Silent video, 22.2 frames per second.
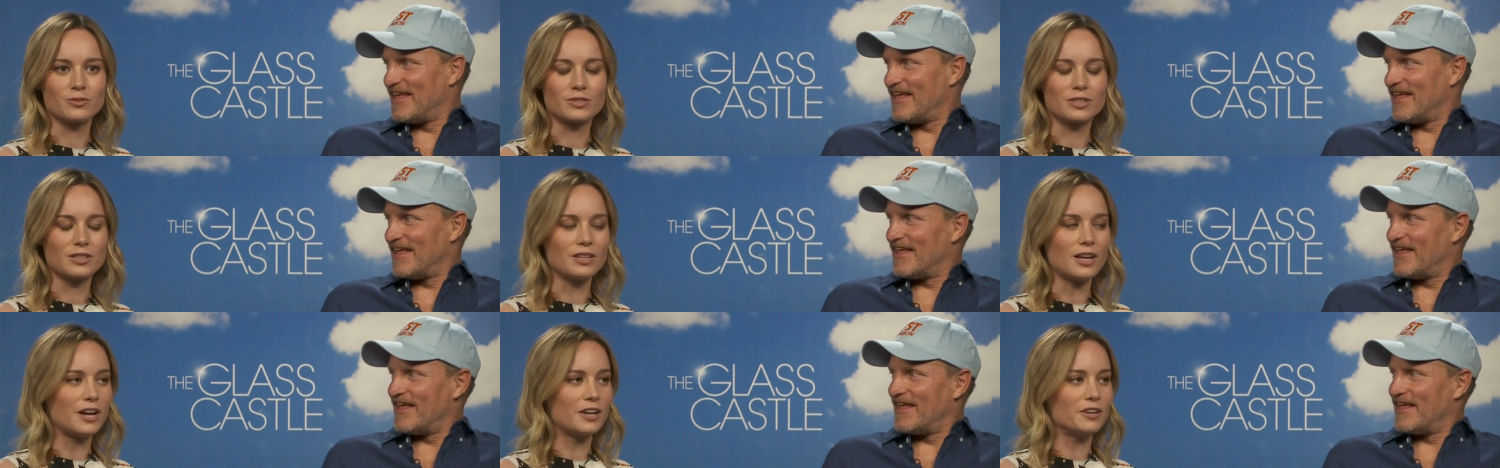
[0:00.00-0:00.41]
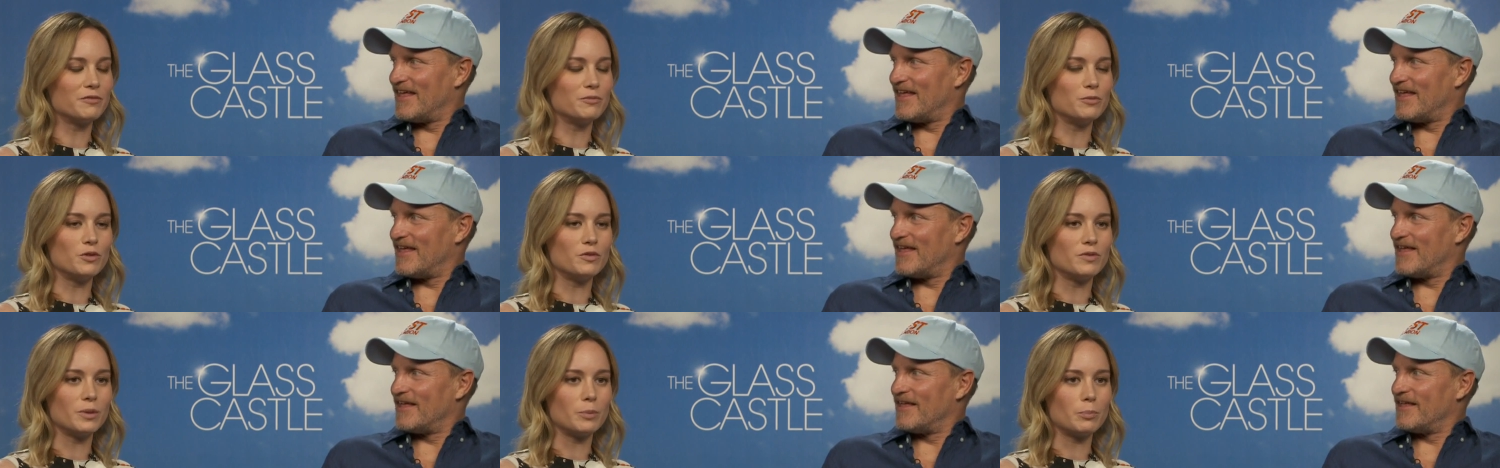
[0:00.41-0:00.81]
Speaker 1: There's a lot
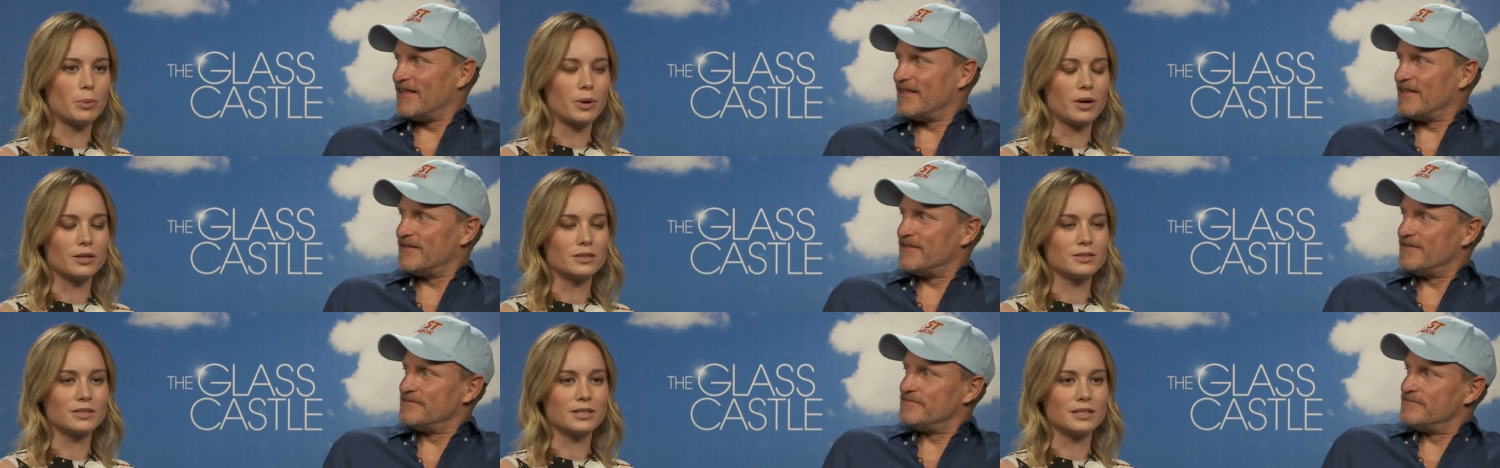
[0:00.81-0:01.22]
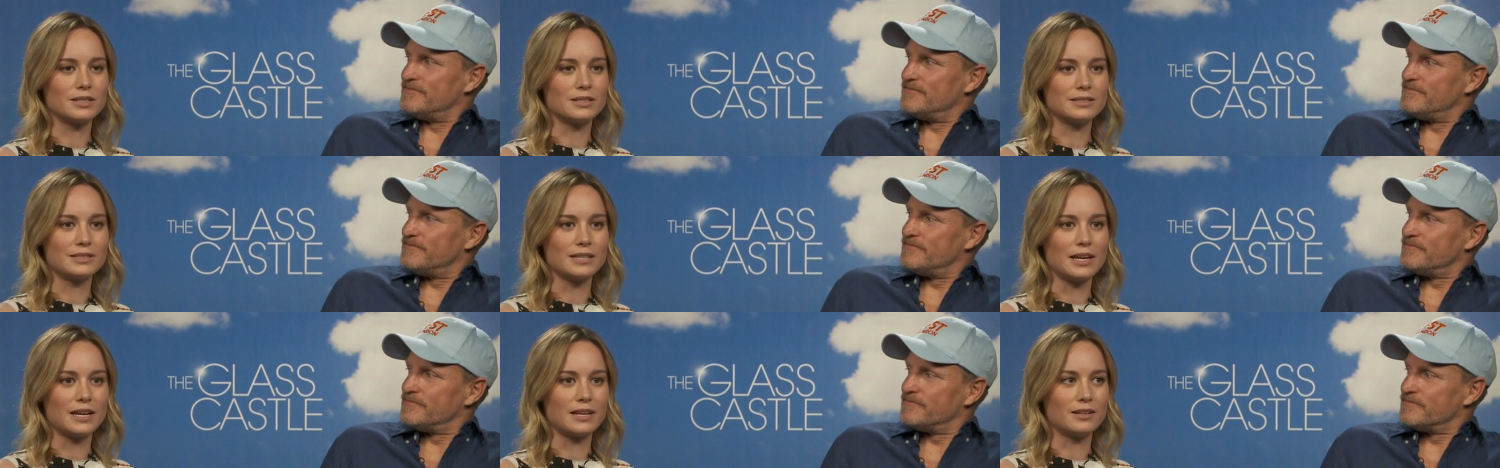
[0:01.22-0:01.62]
of moving parts on
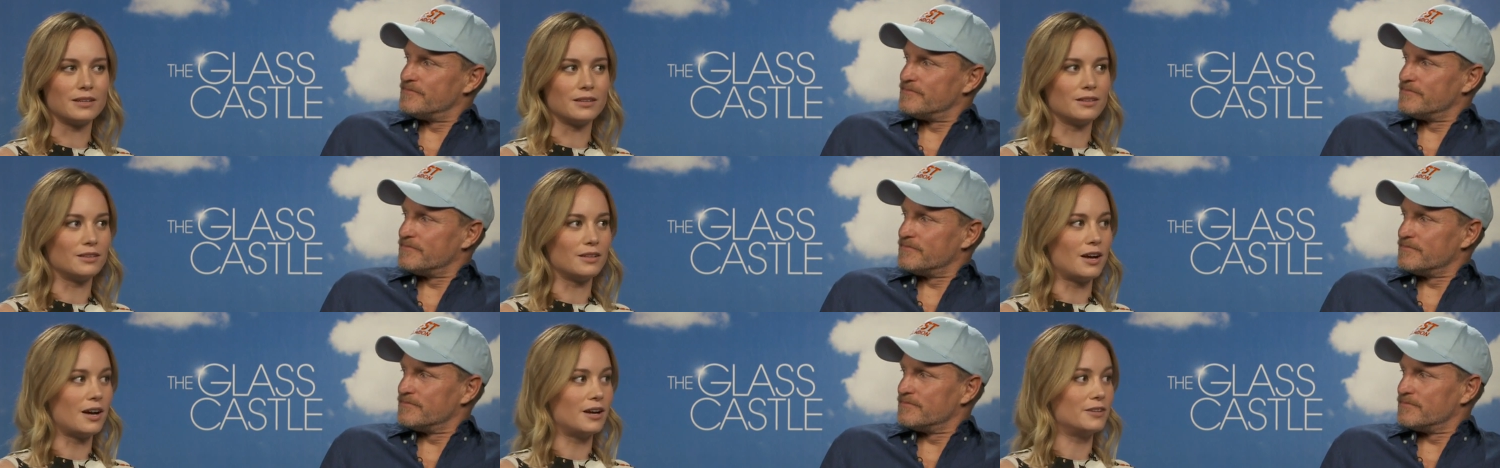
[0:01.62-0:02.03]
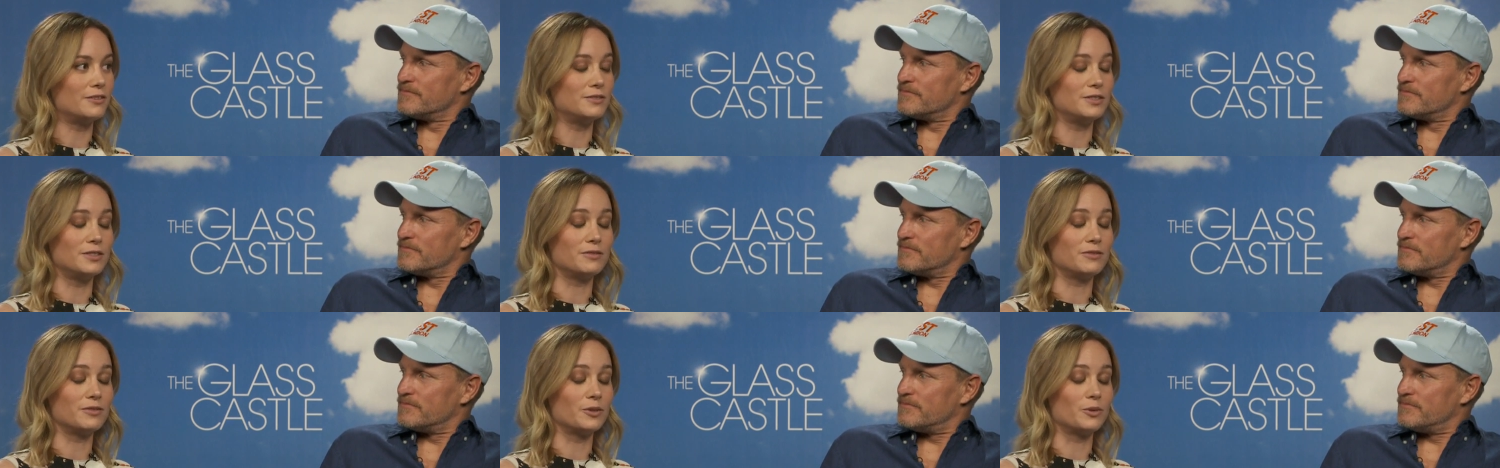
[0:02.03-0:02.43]
a set and a lot
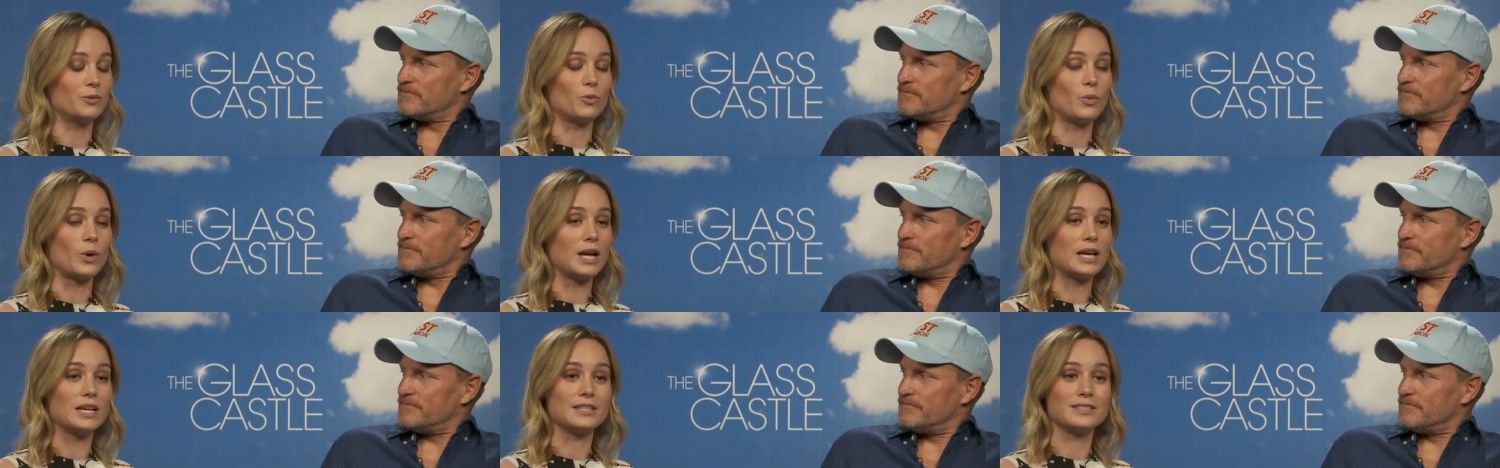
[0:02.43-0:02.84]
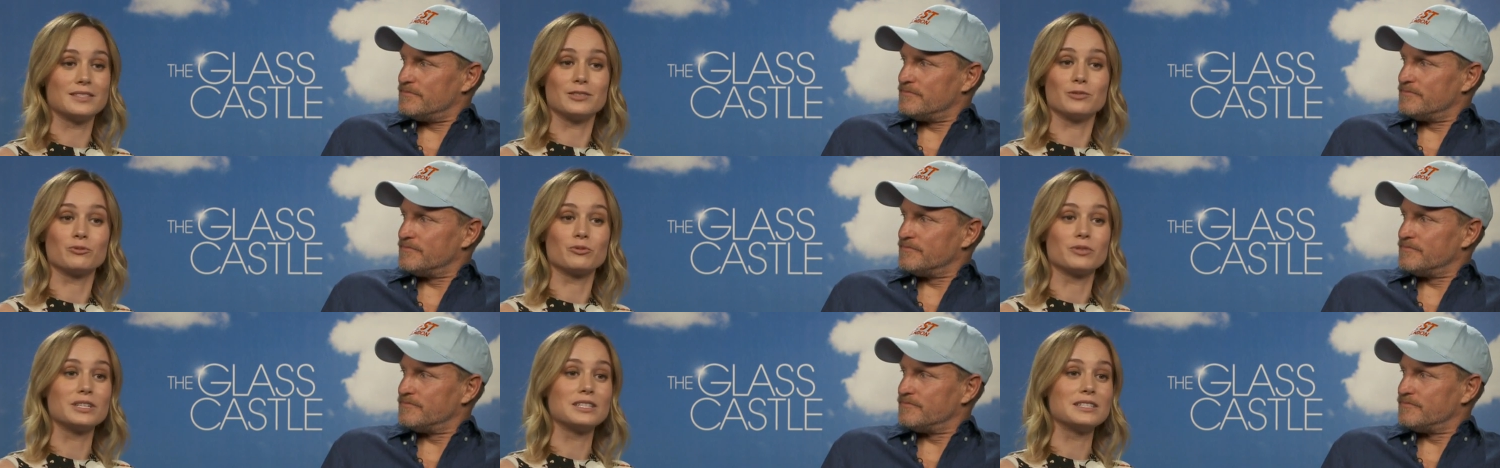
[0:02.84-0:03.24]
of different
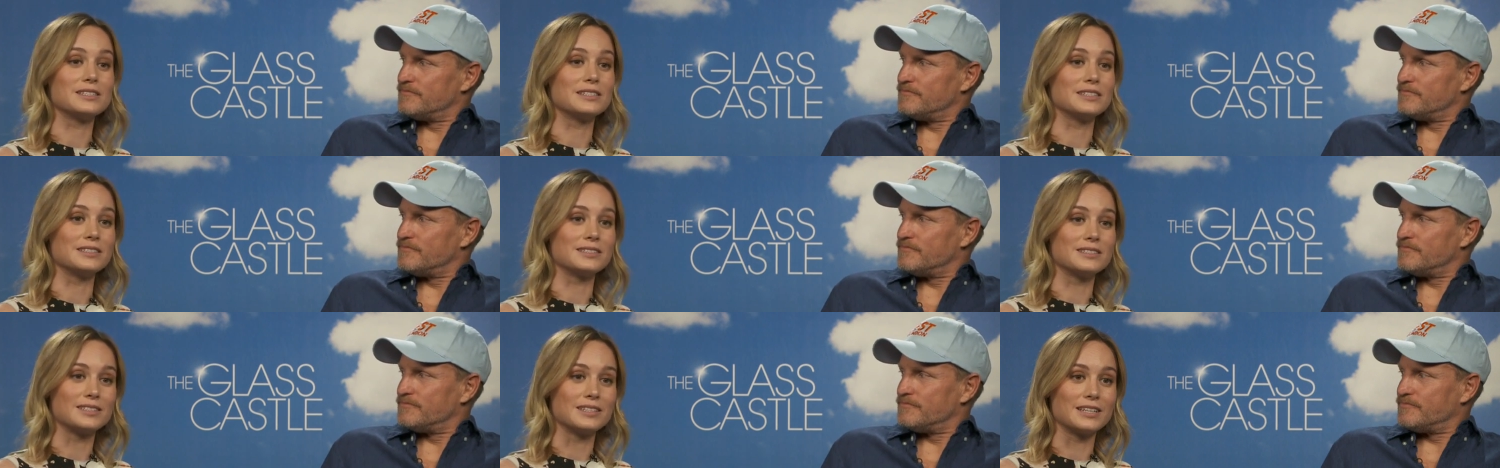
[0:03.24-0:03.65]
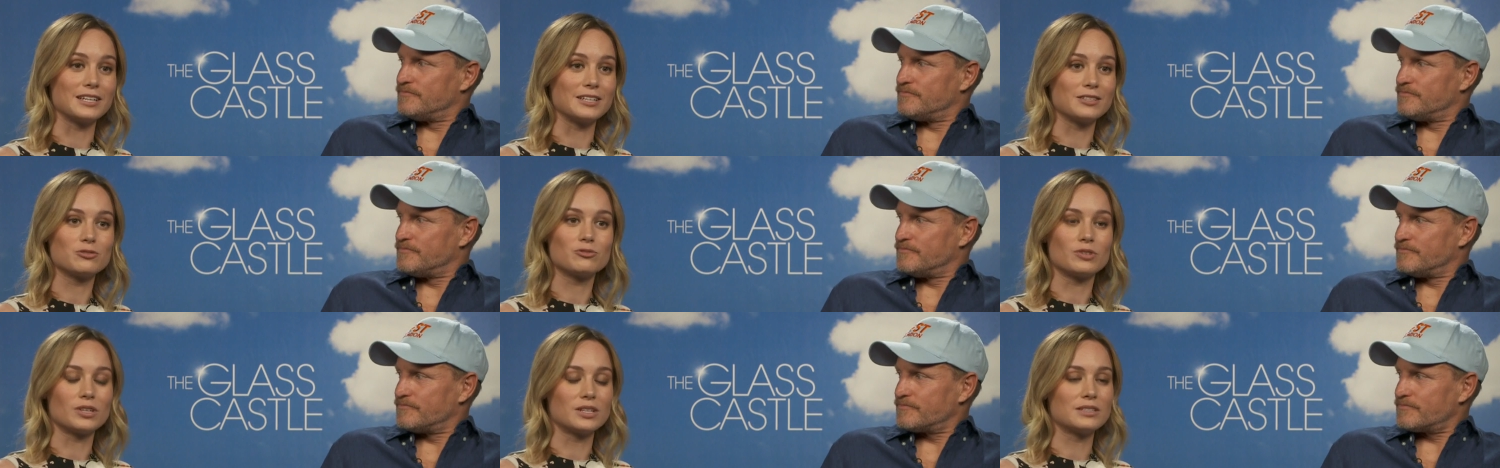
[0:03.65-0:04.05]
ways and reasons to
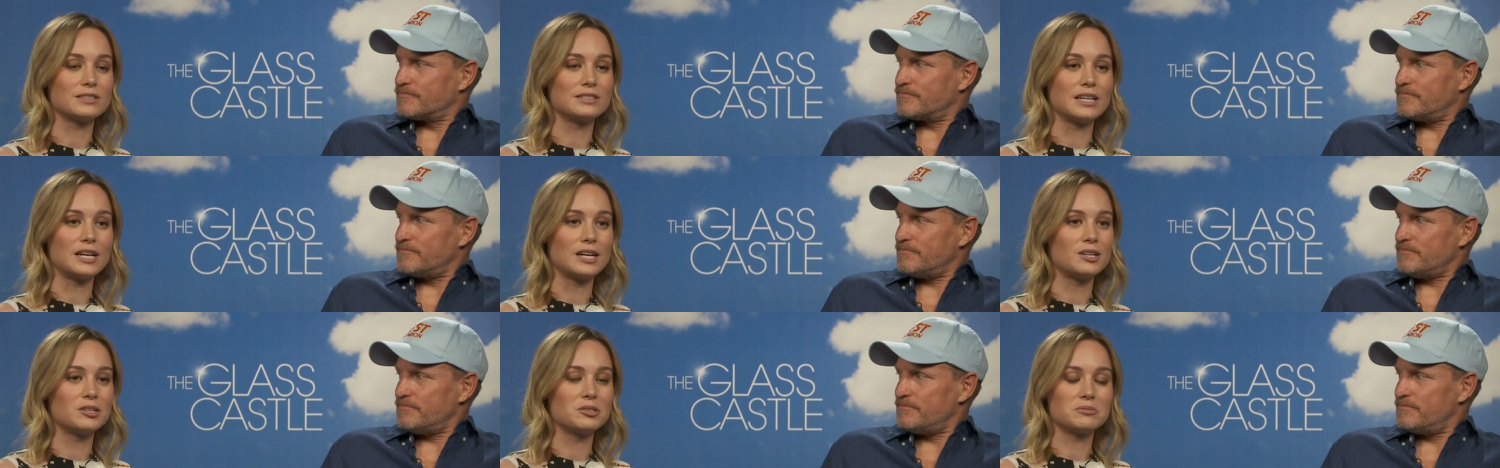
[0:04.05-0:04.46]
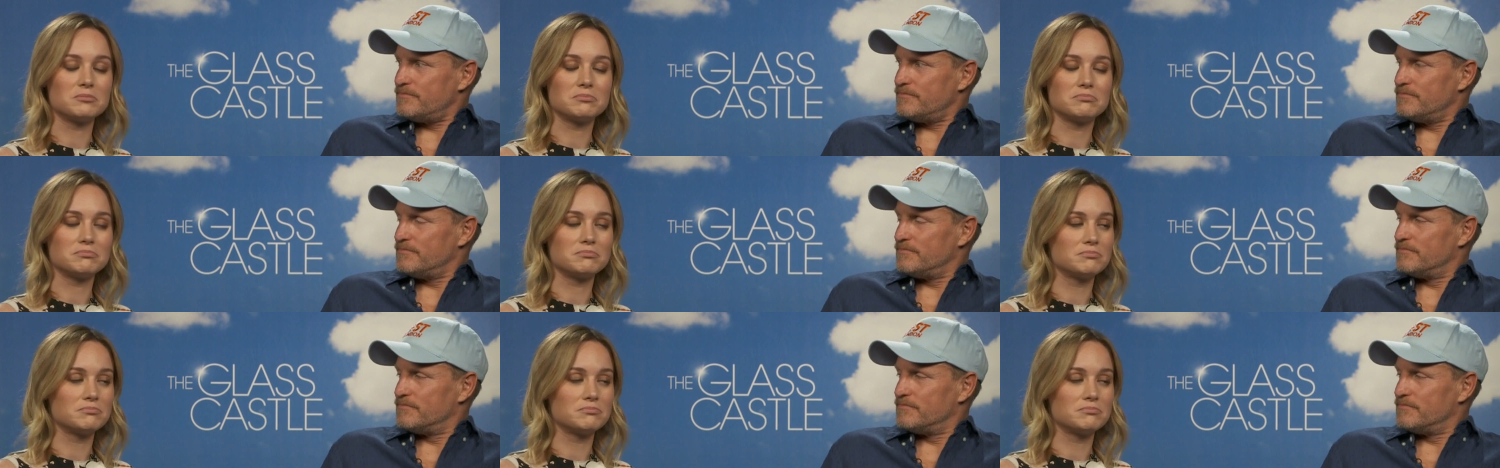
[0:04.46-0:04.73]
get stressed out.